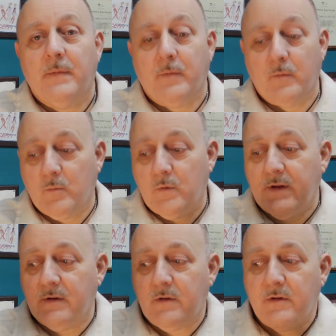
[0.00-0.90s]

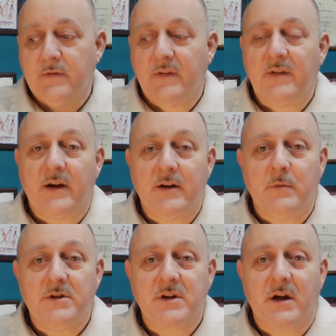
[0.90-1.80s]
when you've decided
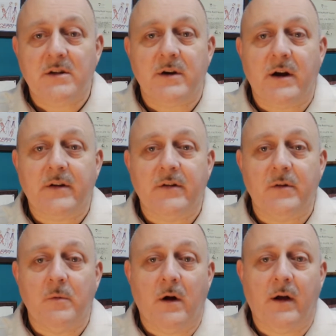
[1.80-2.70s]
which contractor
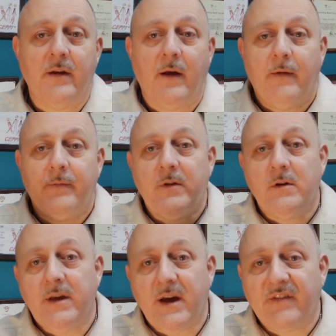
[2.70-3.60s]
you want, you
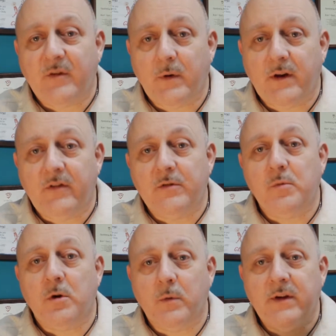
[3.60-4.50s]
only have to wait 2
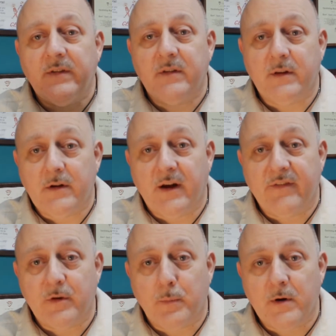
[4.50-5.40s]
more weeks and then you have
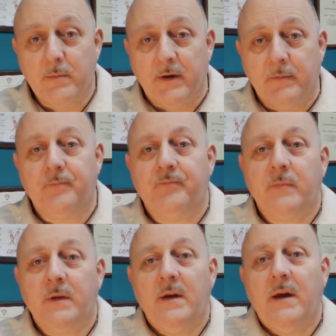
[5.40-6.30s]
your permit.
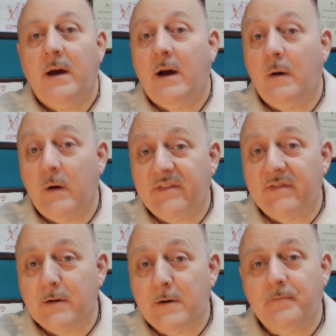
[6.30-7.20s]

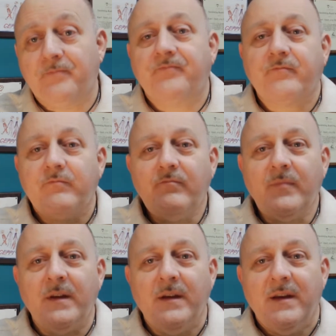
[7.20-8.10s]
However,
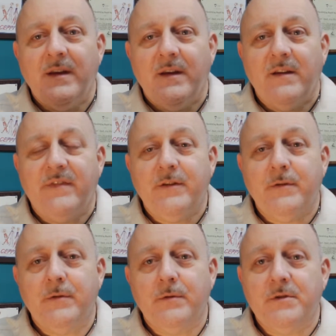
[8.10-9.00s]
if
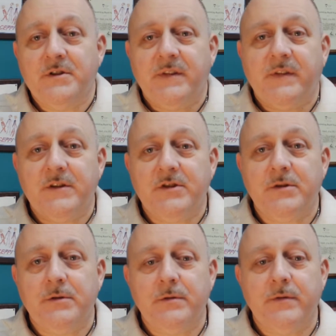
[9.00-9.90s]
you just
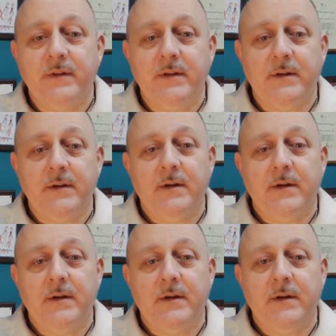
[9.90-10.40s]
issue the